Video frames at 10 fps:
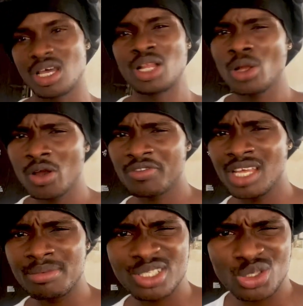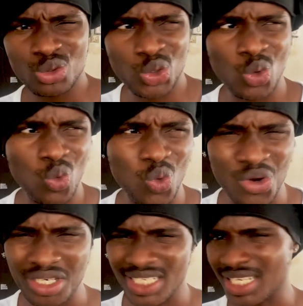a lot of them still don't work
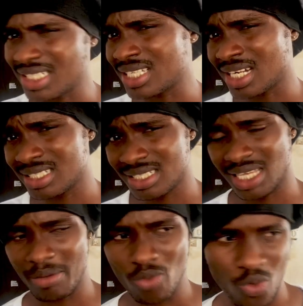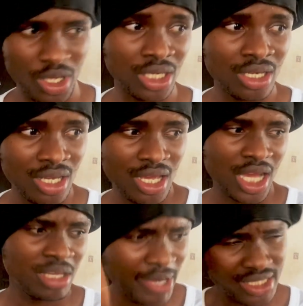the exact same way. And
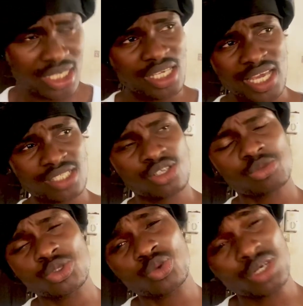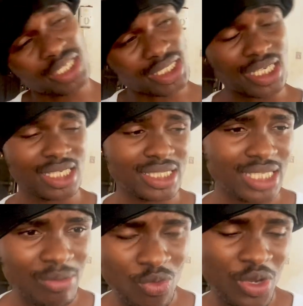you might say, yeah, it's not supposed to work the exact
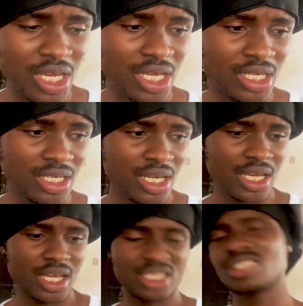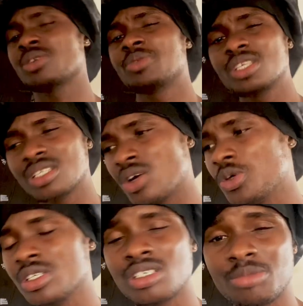same way. Some things are always
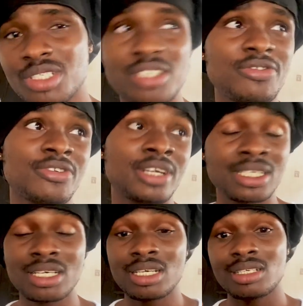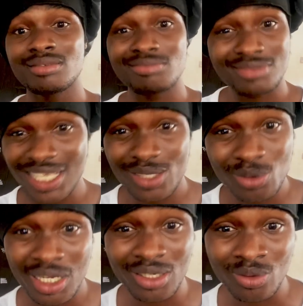going to be different. That's
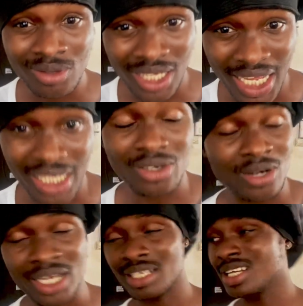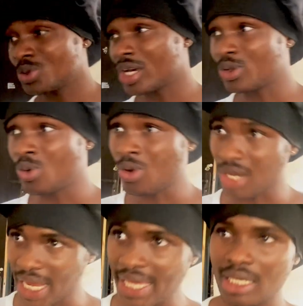what I don't like, all right? That's what I don't
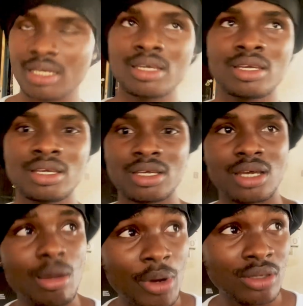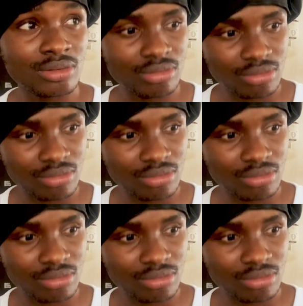like about